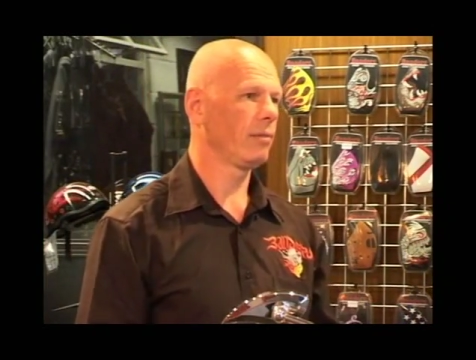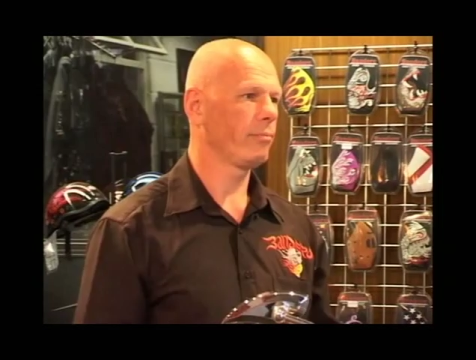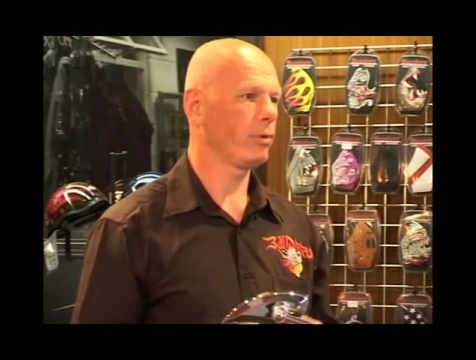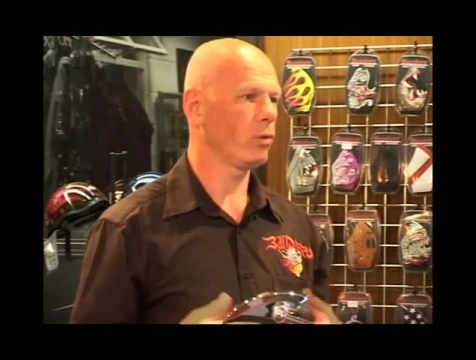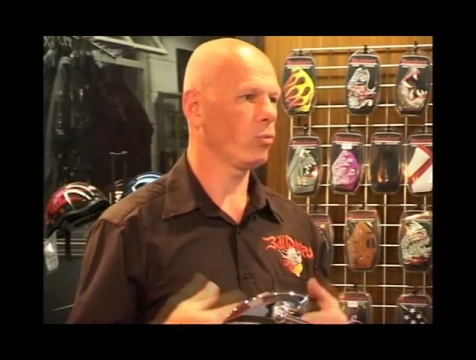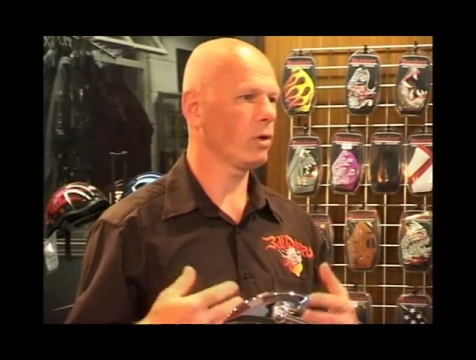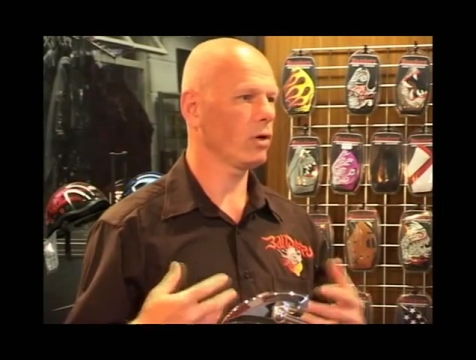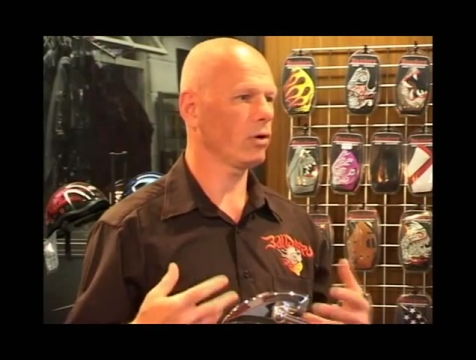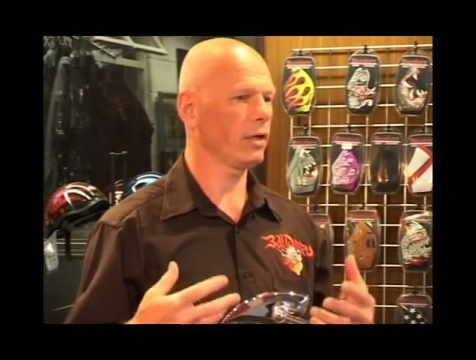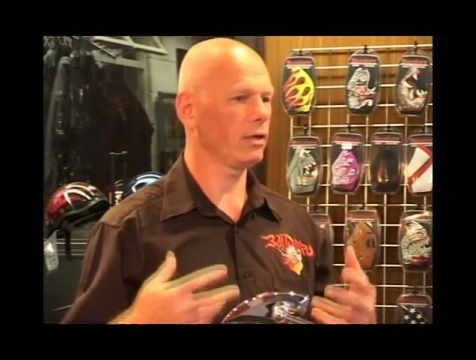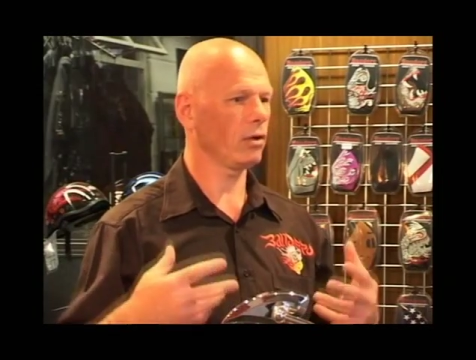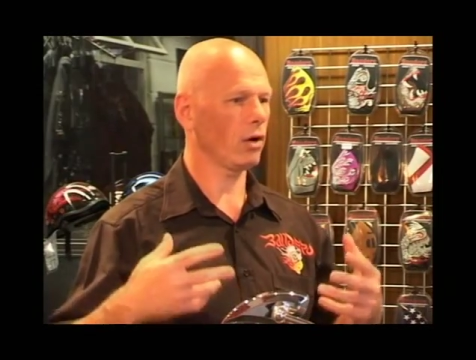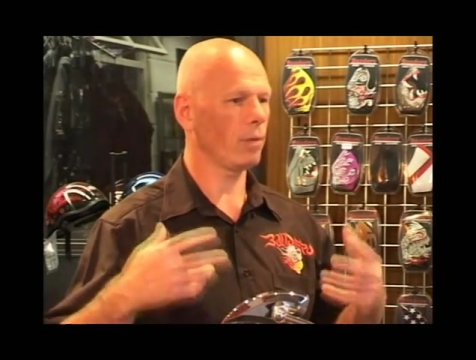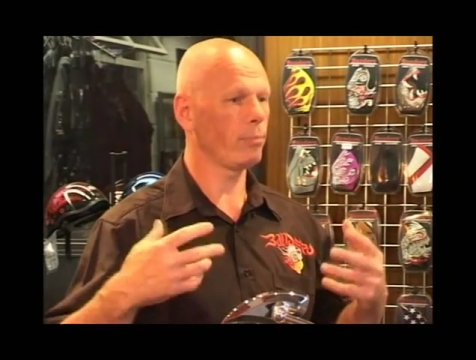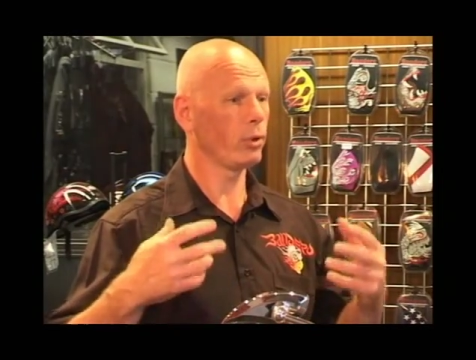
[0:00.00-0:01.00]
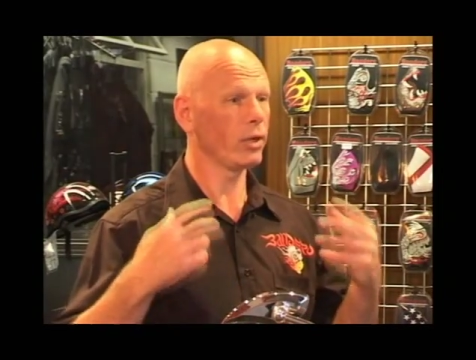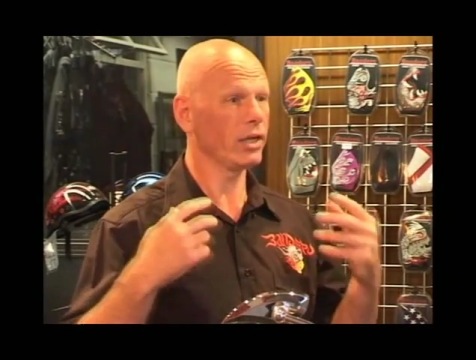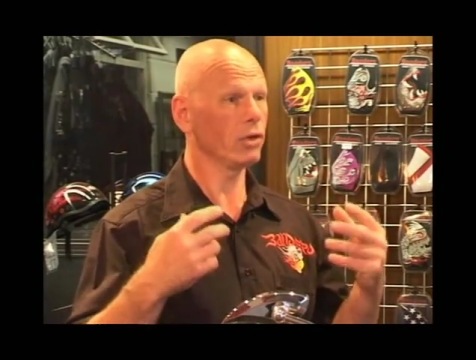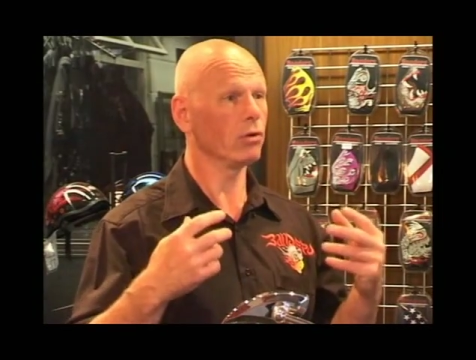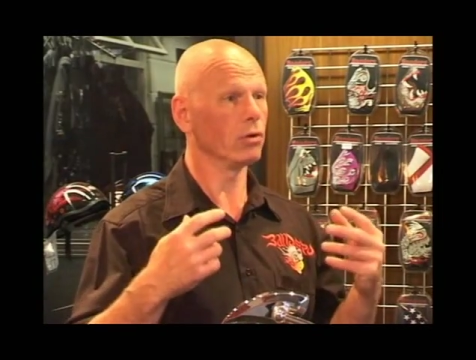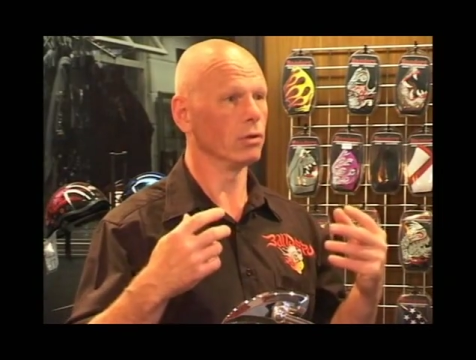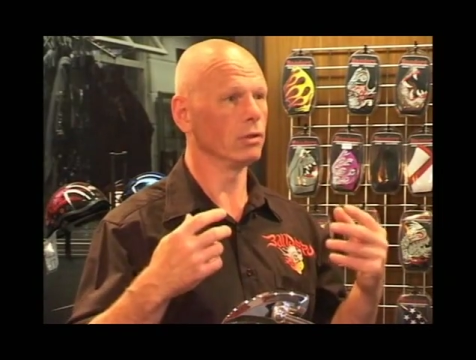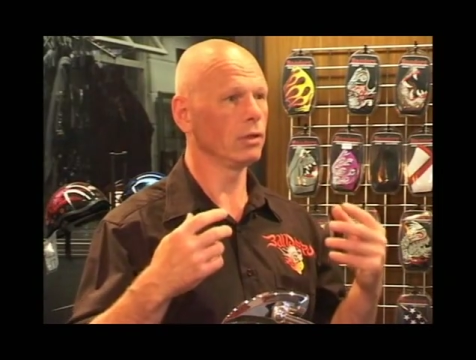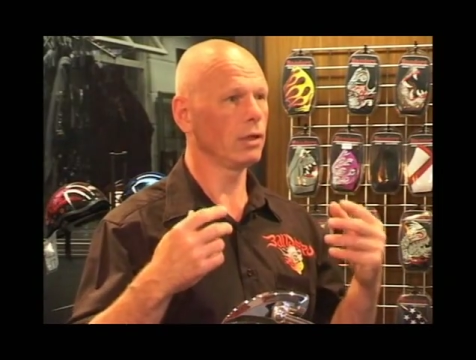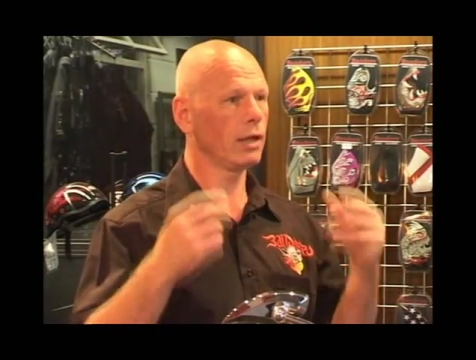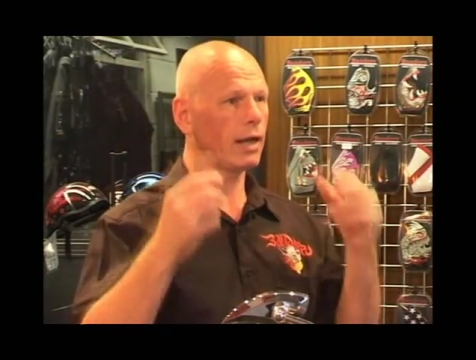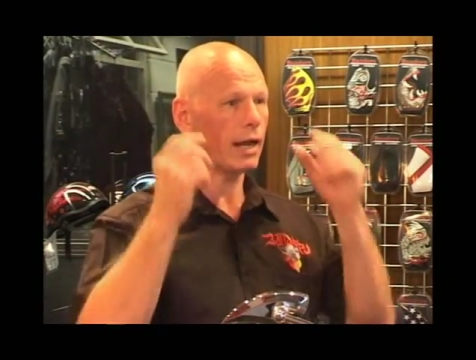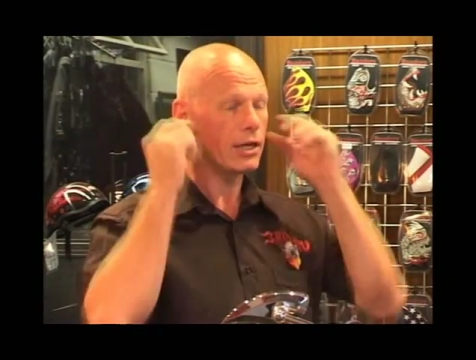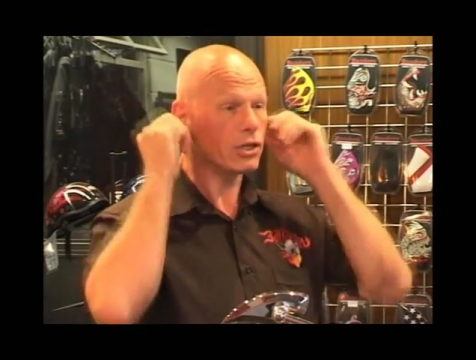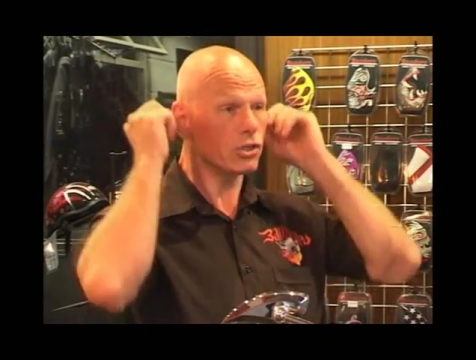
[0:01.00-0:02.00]
but when I put it on
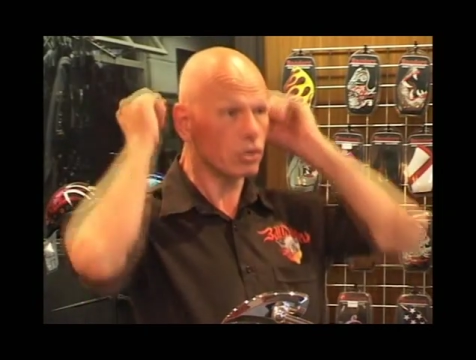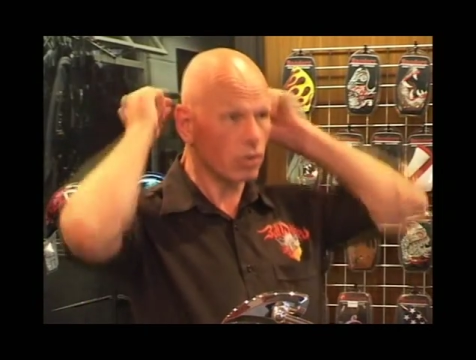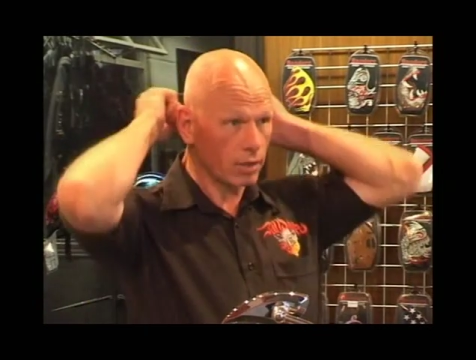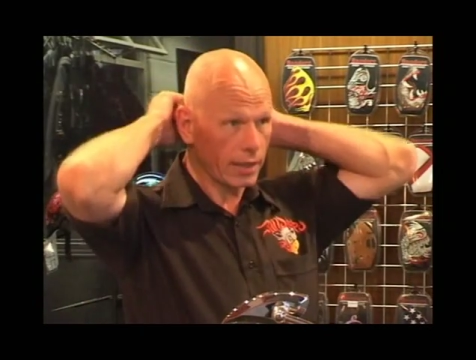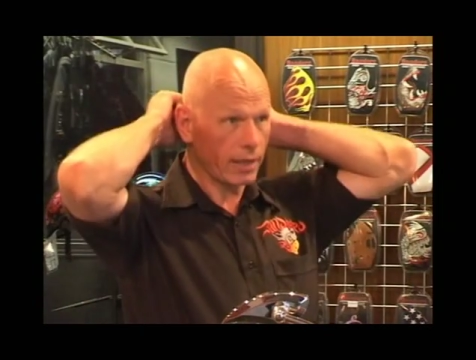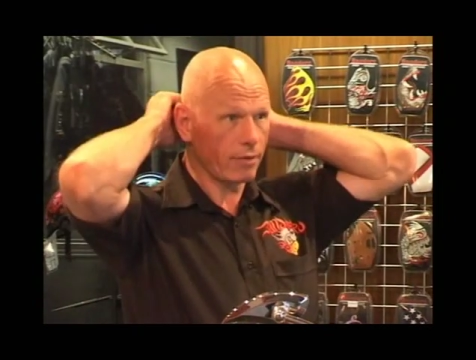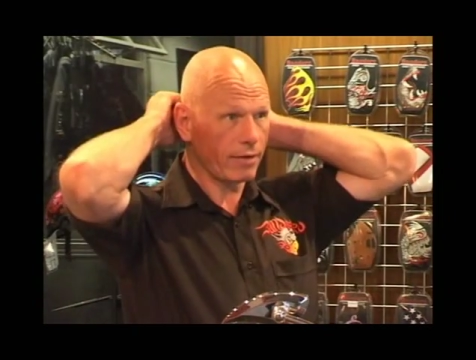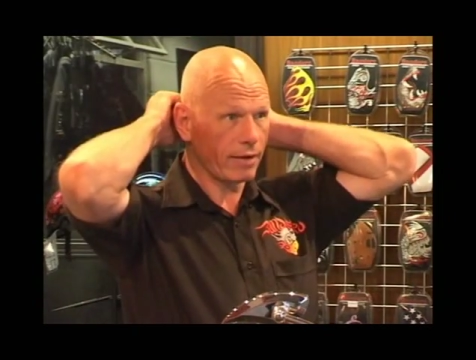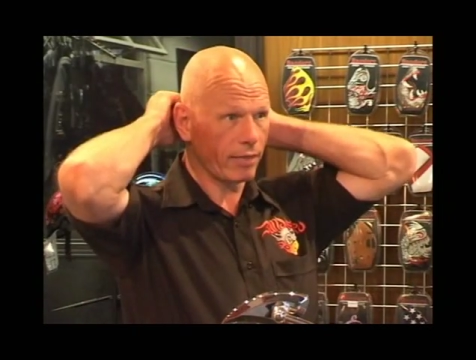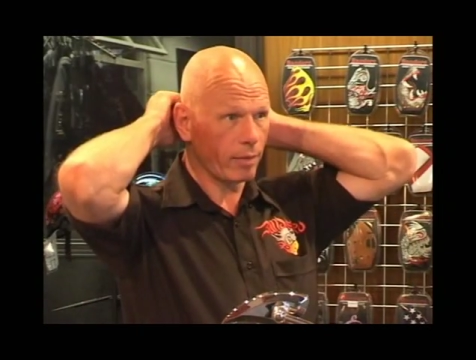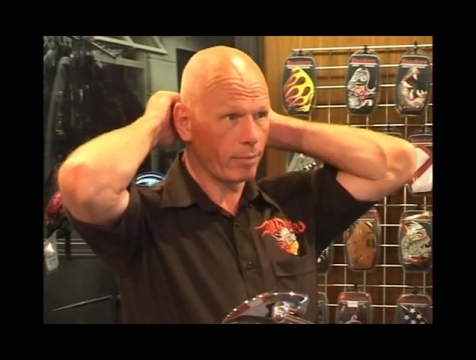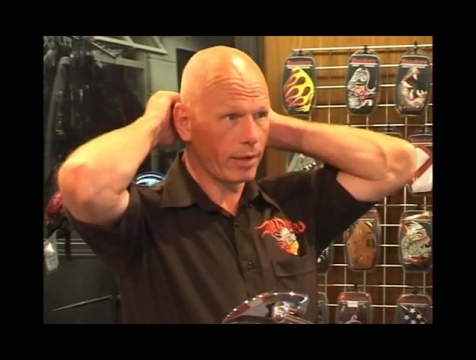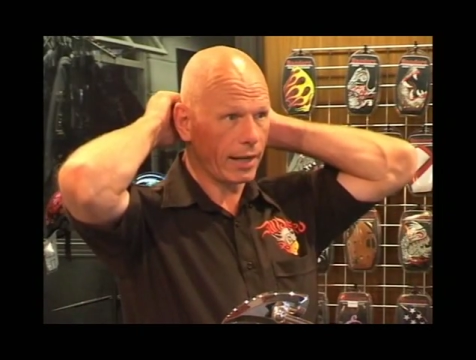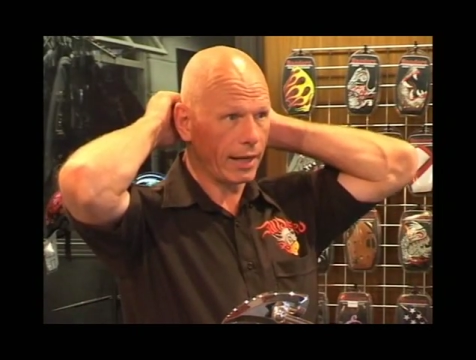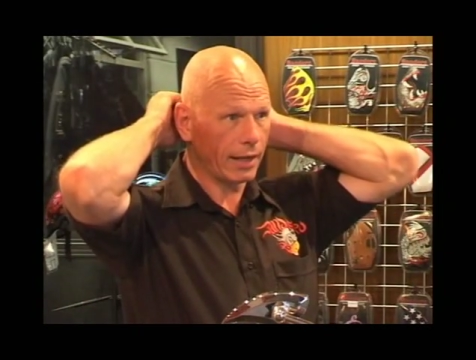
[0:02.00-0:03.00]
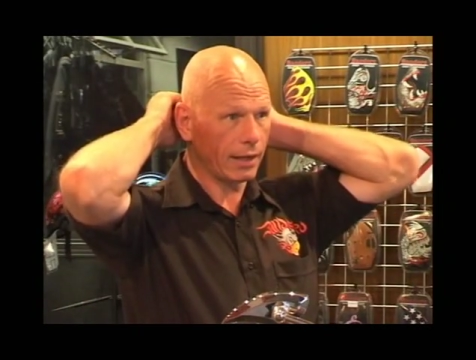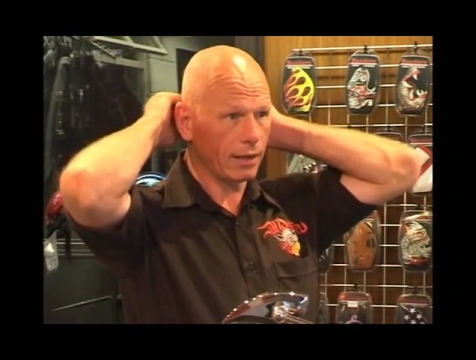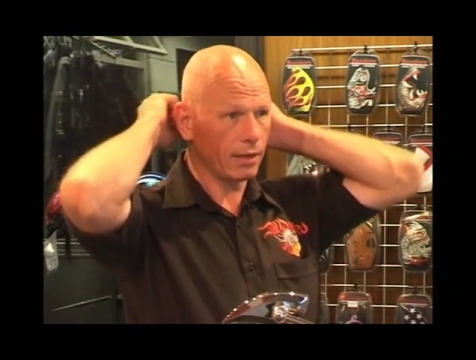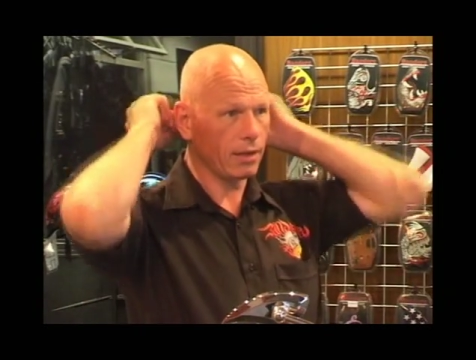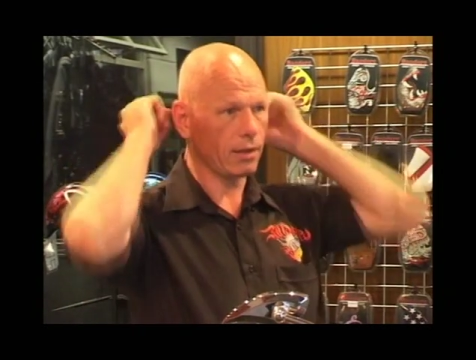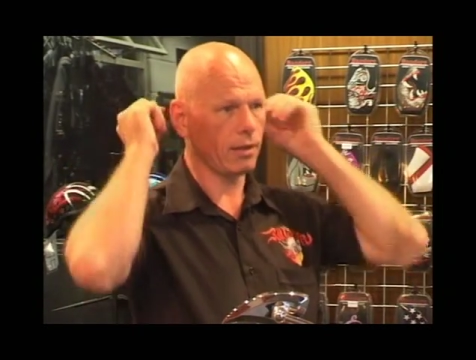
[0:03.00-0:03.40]
and you tied it around the back,